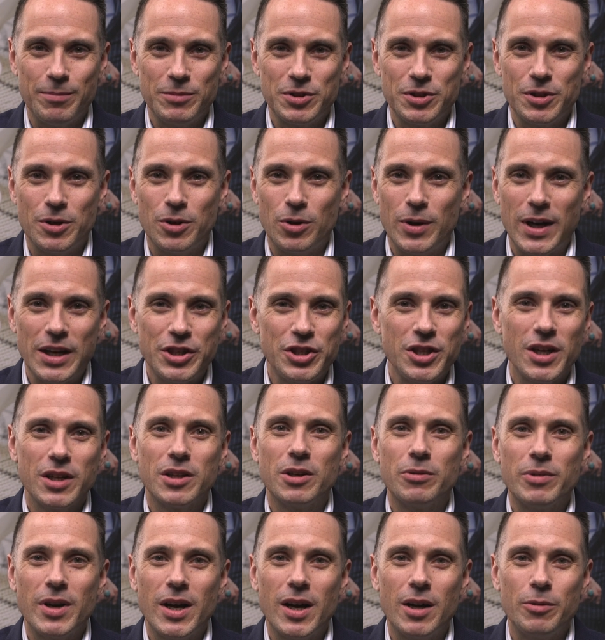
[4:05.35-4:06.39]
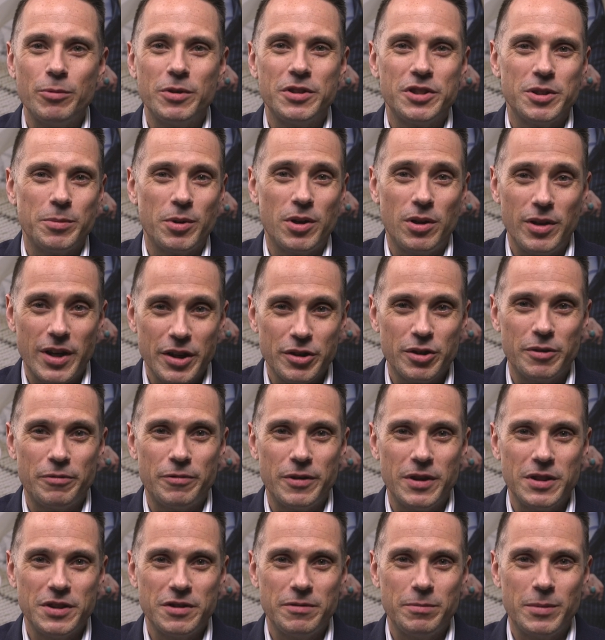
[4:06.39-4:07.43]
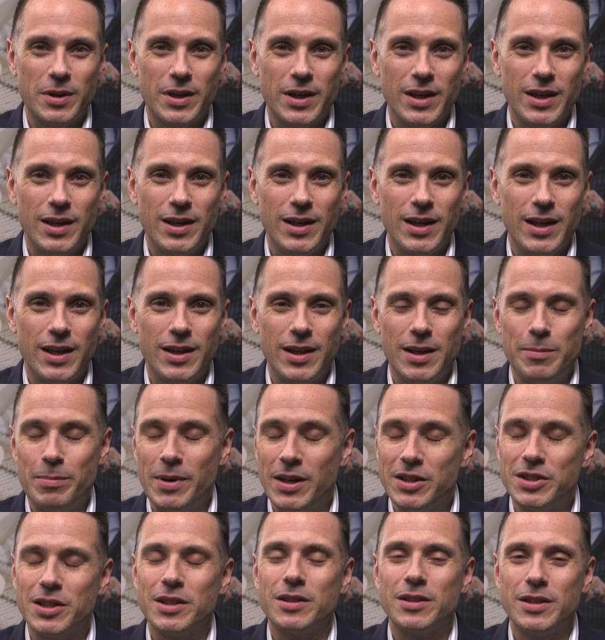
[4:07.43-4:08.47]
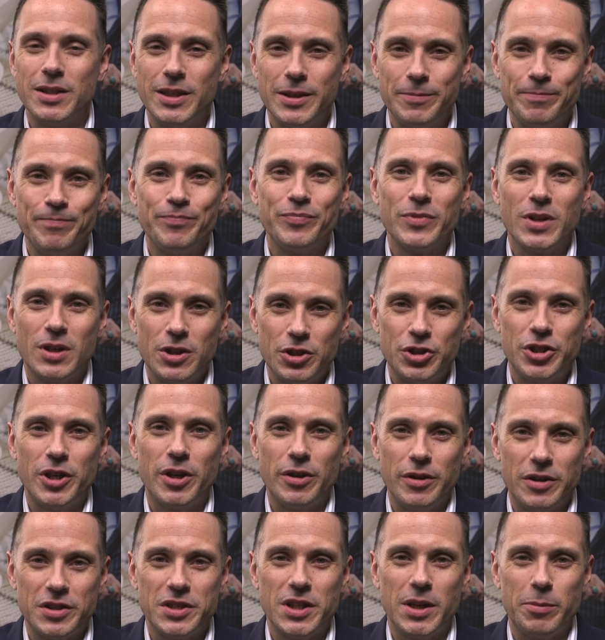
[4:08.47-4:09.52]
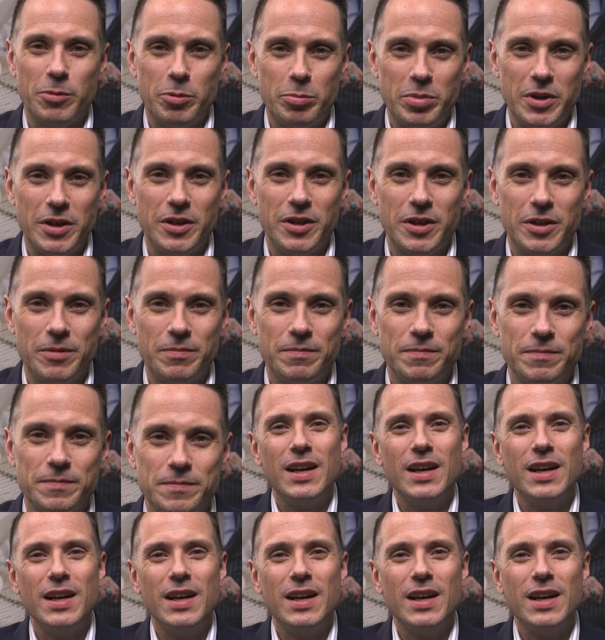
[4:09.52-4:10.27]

So I checked around with some collector friends of mine, and they basically shared the same opinion.